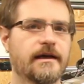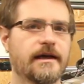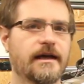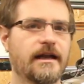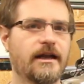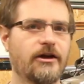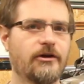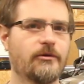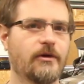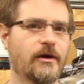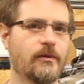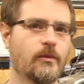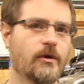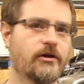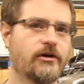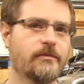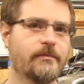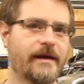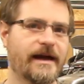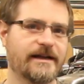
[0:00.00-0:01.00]
Hello and
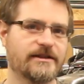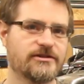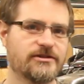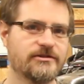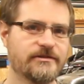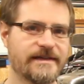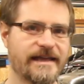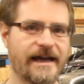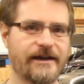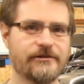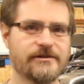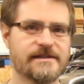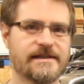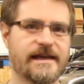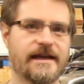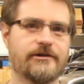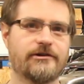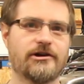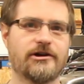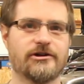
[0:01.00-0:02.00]
welcome back to Gary's
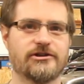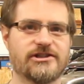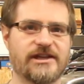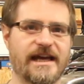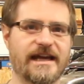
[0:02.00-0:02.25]
Garage,